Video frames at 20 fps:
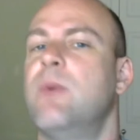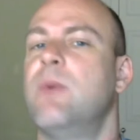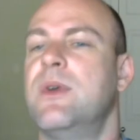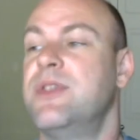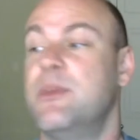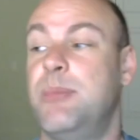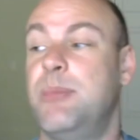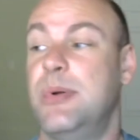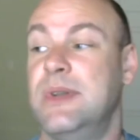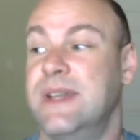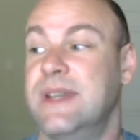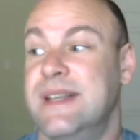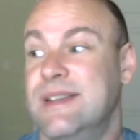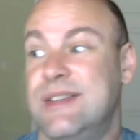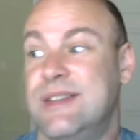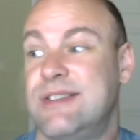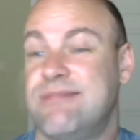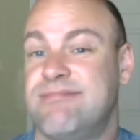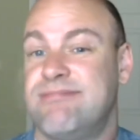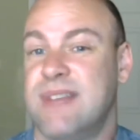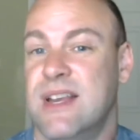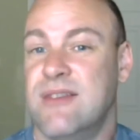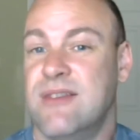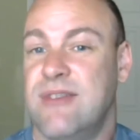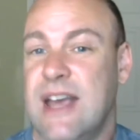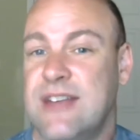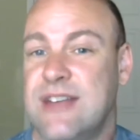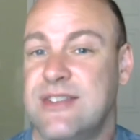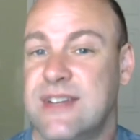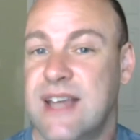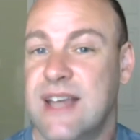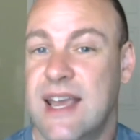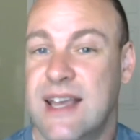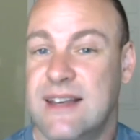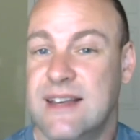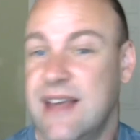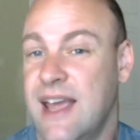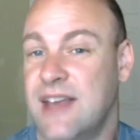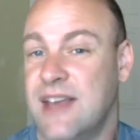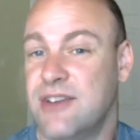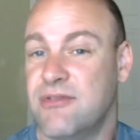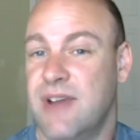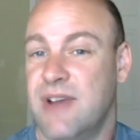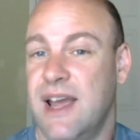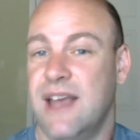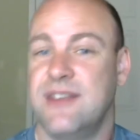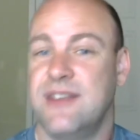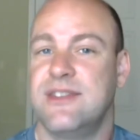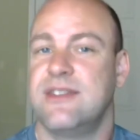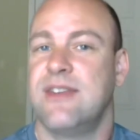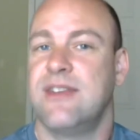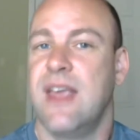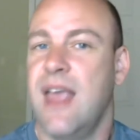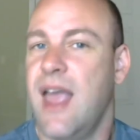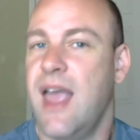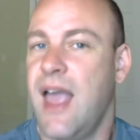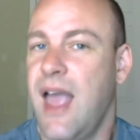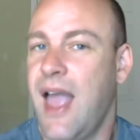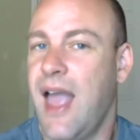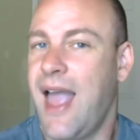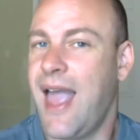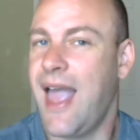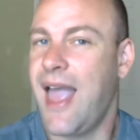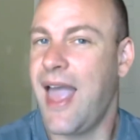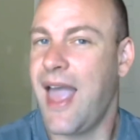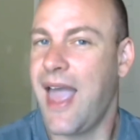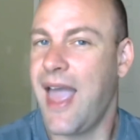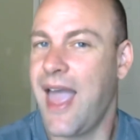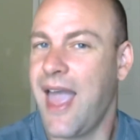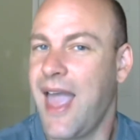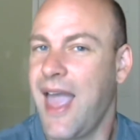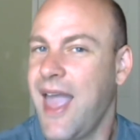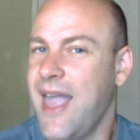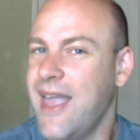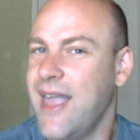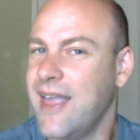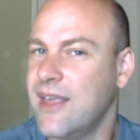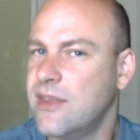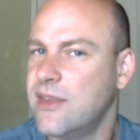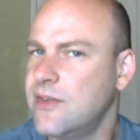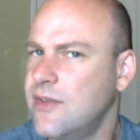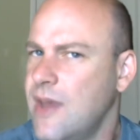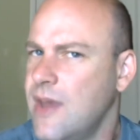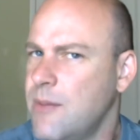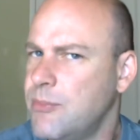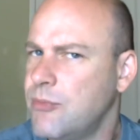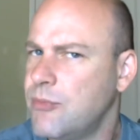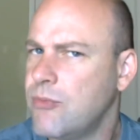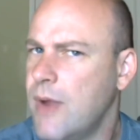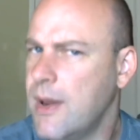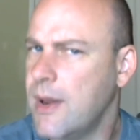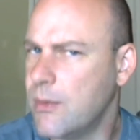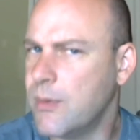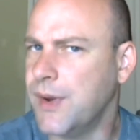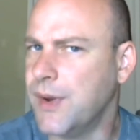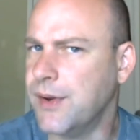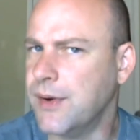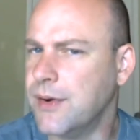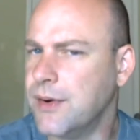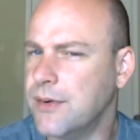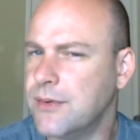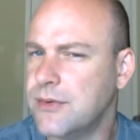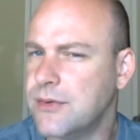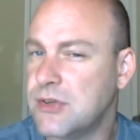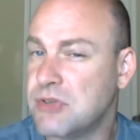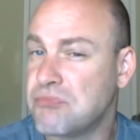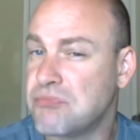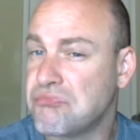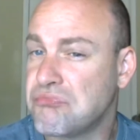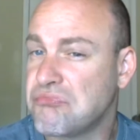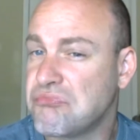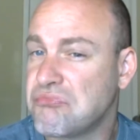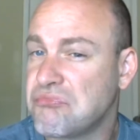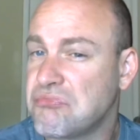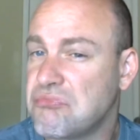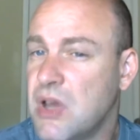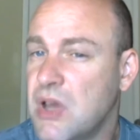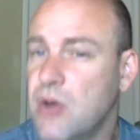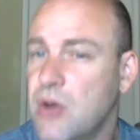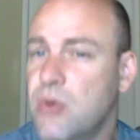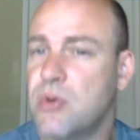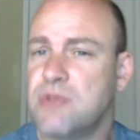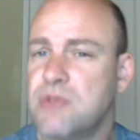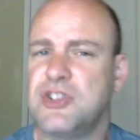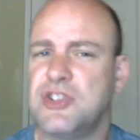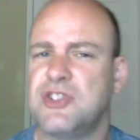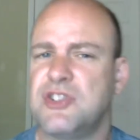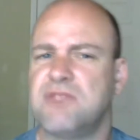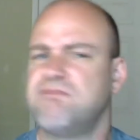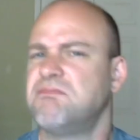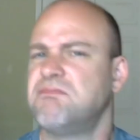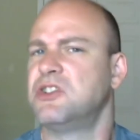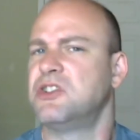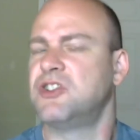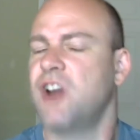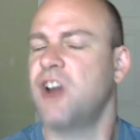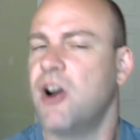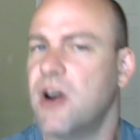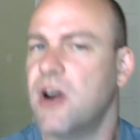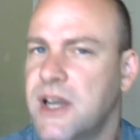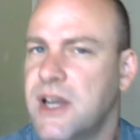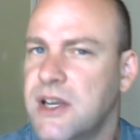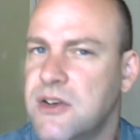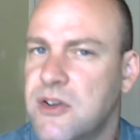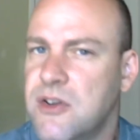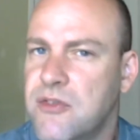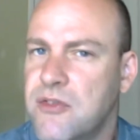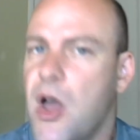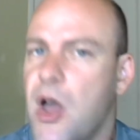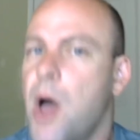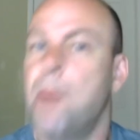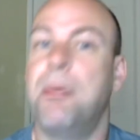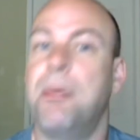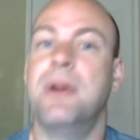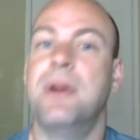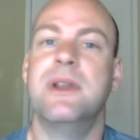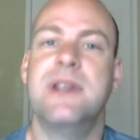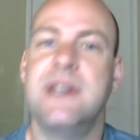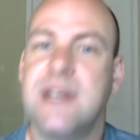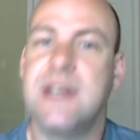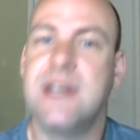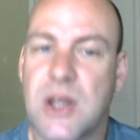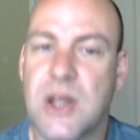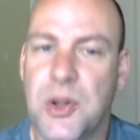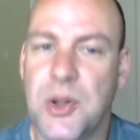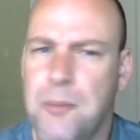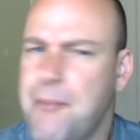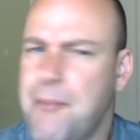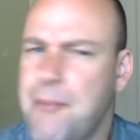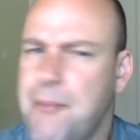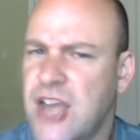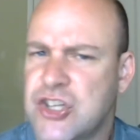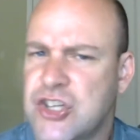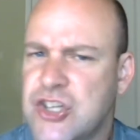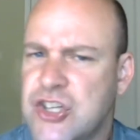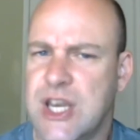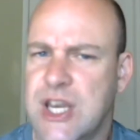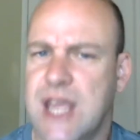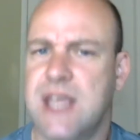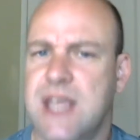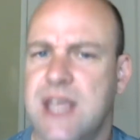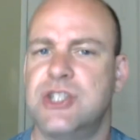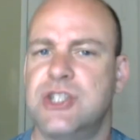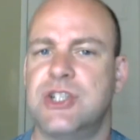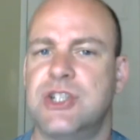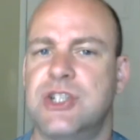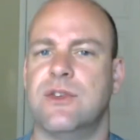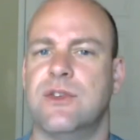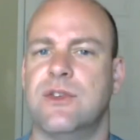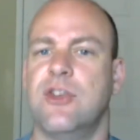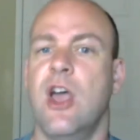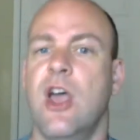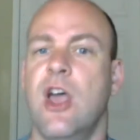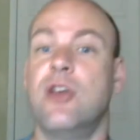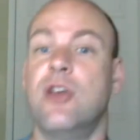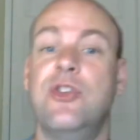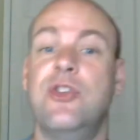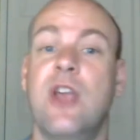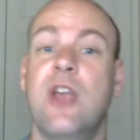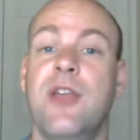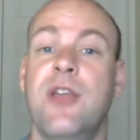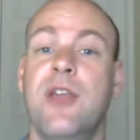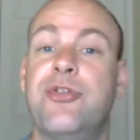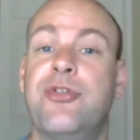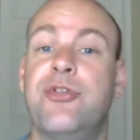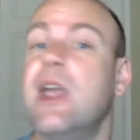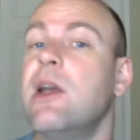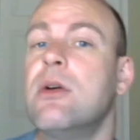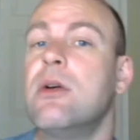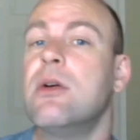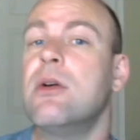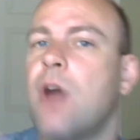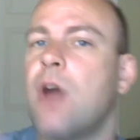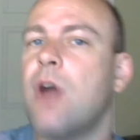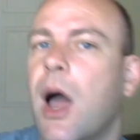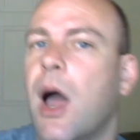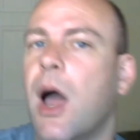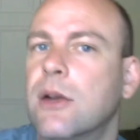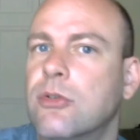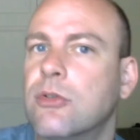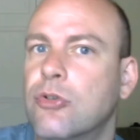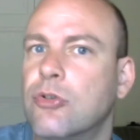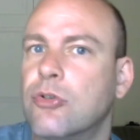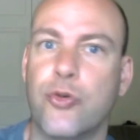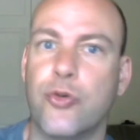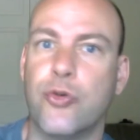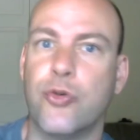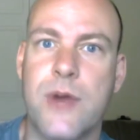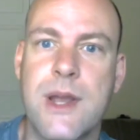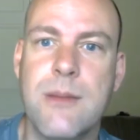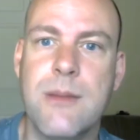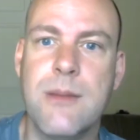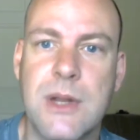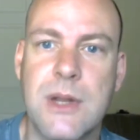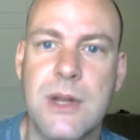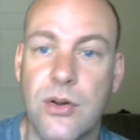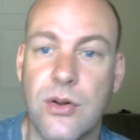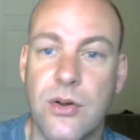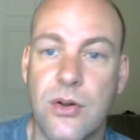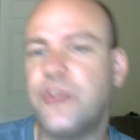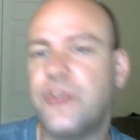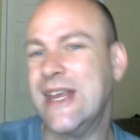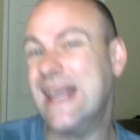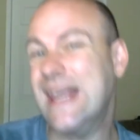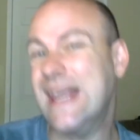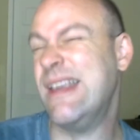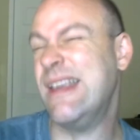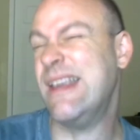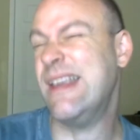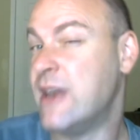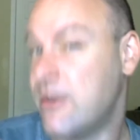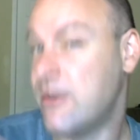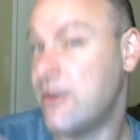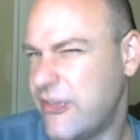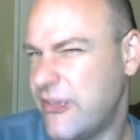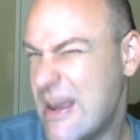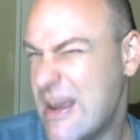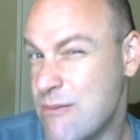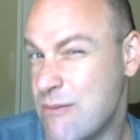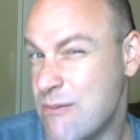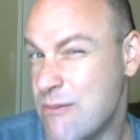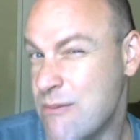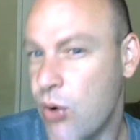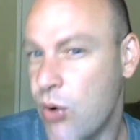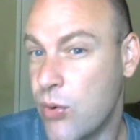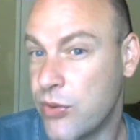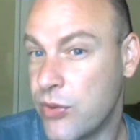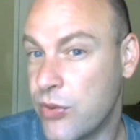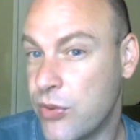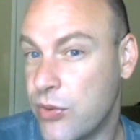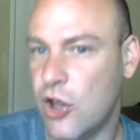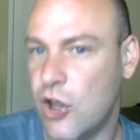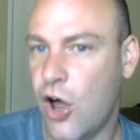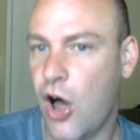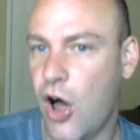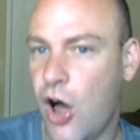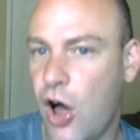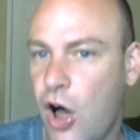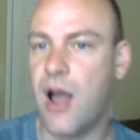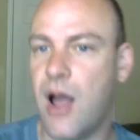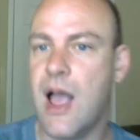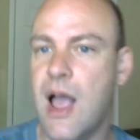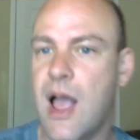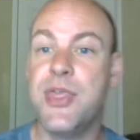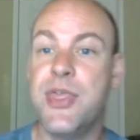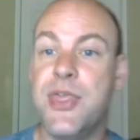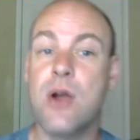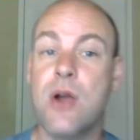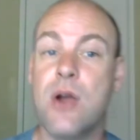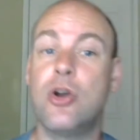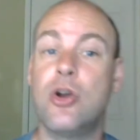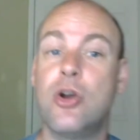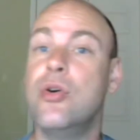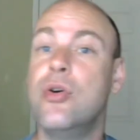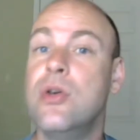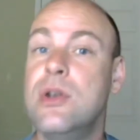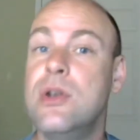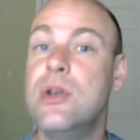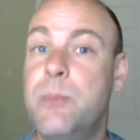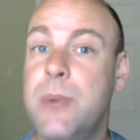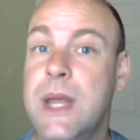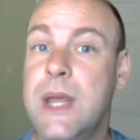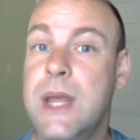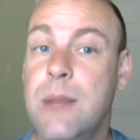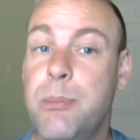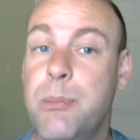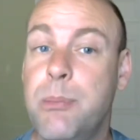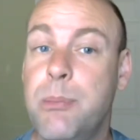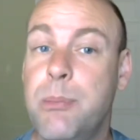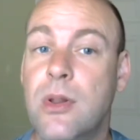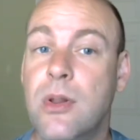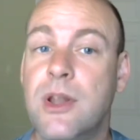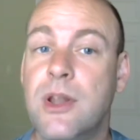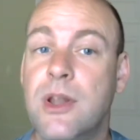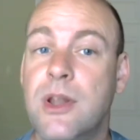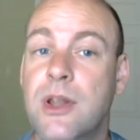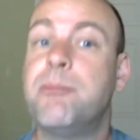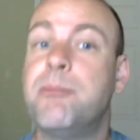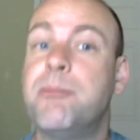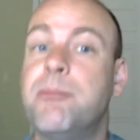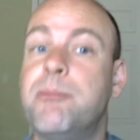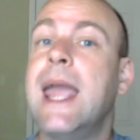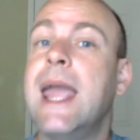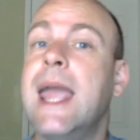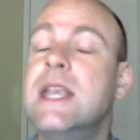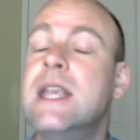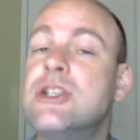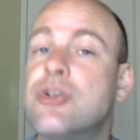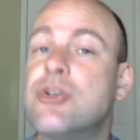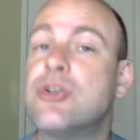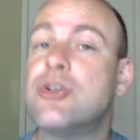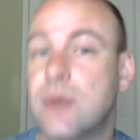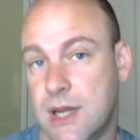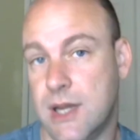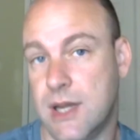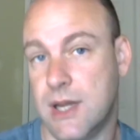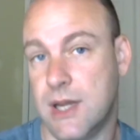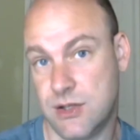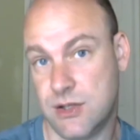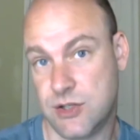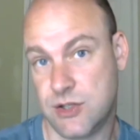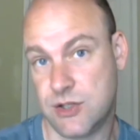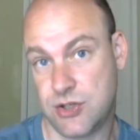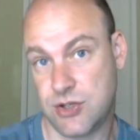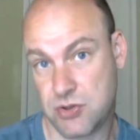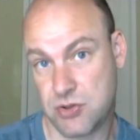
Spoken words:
the police investigate and arrest, except right-wingers, who are just the target of political machinations, because they're not criminals, even if they broke the law. They're good people and patriots.